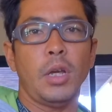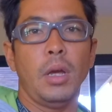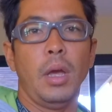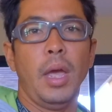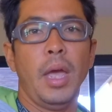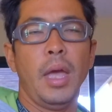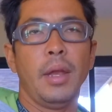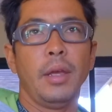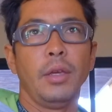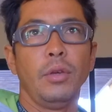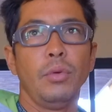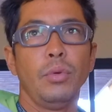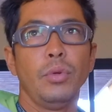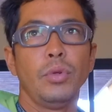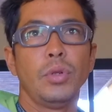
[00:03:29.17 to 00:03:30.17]
And I
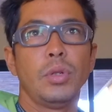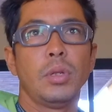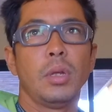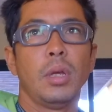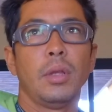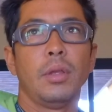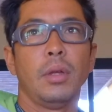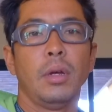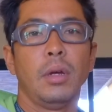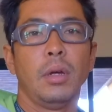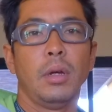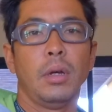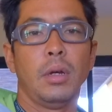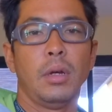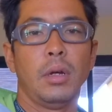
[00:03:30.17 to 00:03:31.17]
used
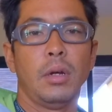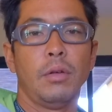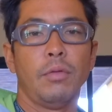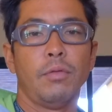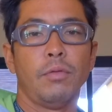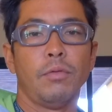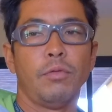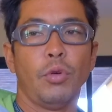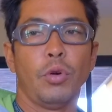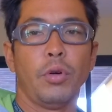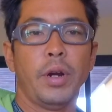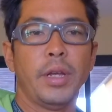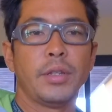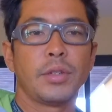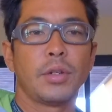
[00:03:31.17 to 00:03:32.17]
the
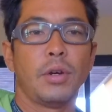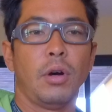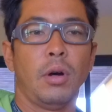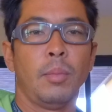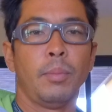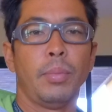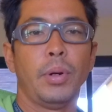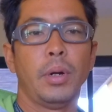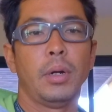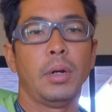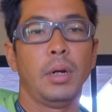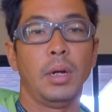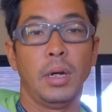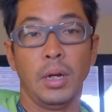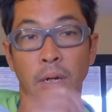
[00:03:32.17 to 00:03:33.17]
Vorrace comp
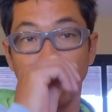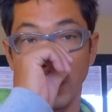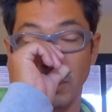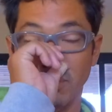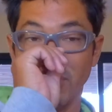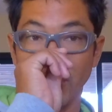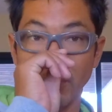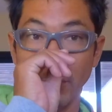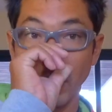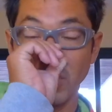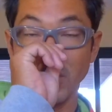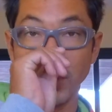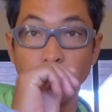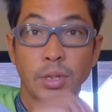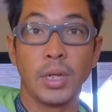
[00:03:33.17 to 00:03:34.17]
from
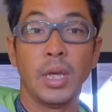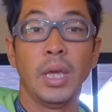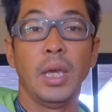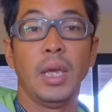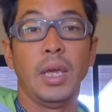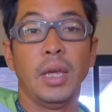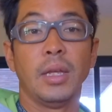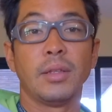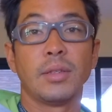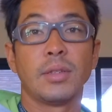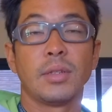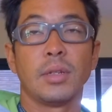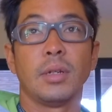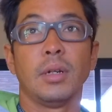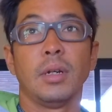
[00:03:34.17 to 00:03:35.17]
Moses.
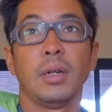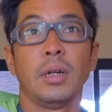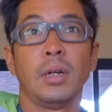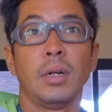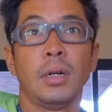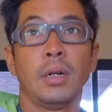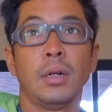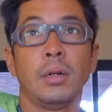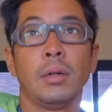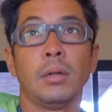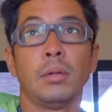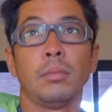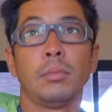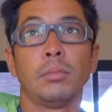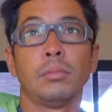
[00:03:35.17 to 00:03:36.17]
It's
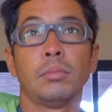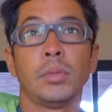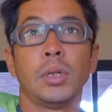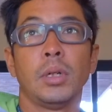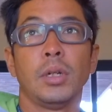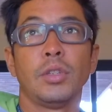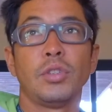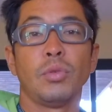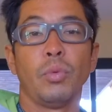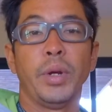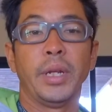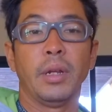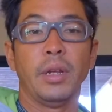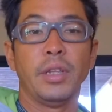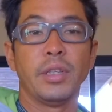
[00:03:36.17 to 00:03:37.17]
a
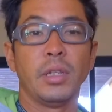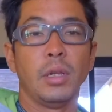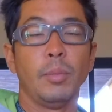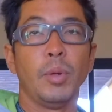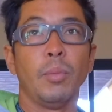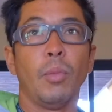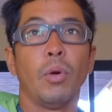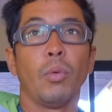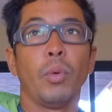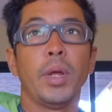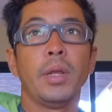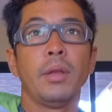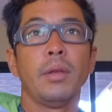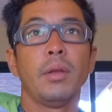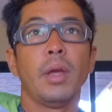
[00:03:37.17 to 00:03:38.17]
wing that needs a little bit more
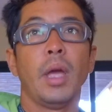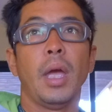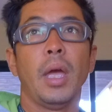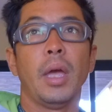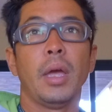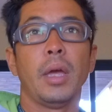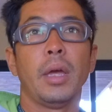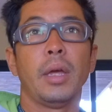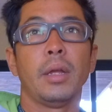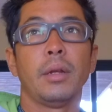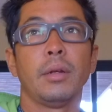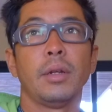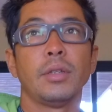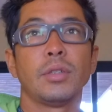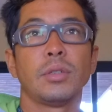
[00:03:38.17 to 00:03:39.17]
wind,
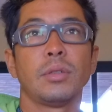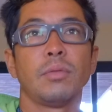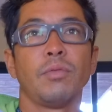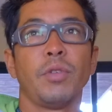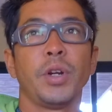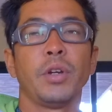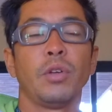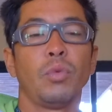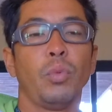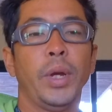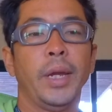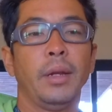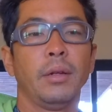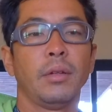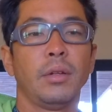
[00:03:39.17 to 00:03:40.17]
and it's a very good
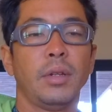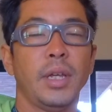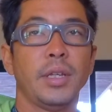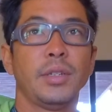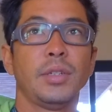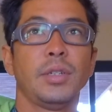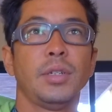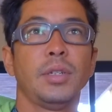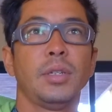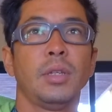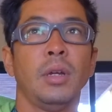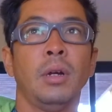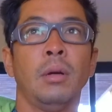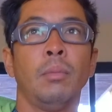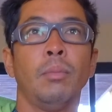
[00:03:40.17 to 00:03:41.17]
wing to test
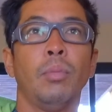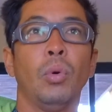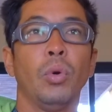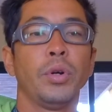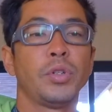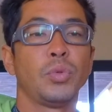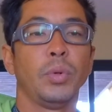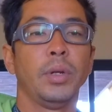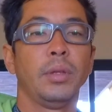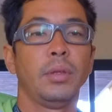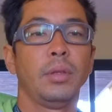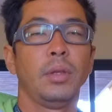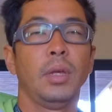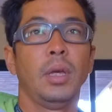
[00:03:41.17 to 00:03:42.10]
boards with.